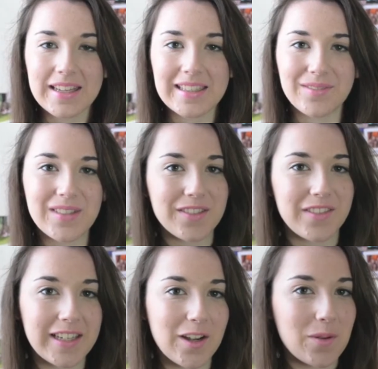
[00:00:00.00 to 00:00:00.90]
Give this
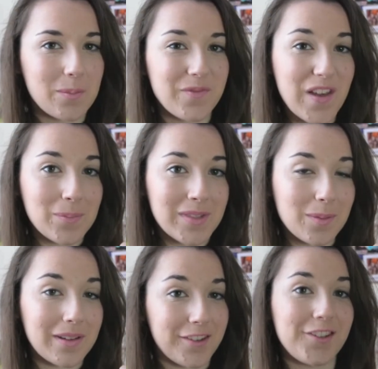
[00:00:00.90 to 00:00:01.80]
video a thumbs
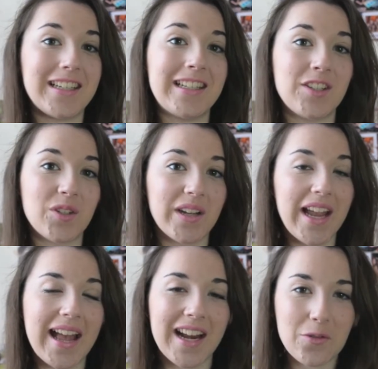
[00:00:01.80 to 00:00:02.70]
up if you did enjoy
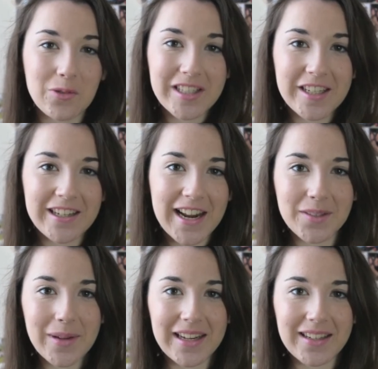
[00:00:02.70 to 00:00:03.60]
it, and I will see you
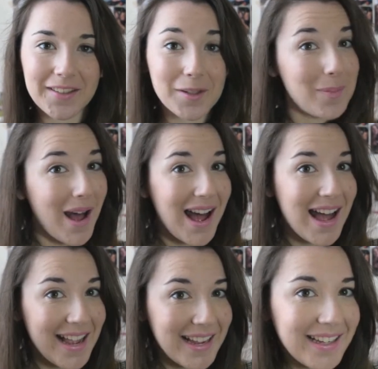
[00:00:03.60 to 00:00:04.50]
next week.
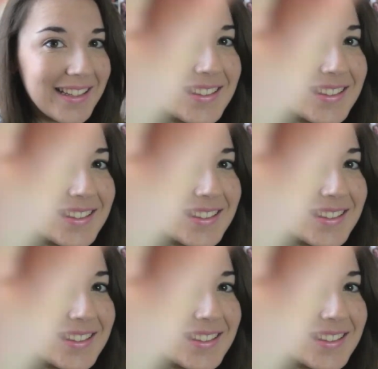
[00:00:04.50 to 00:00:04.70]
Goodbye!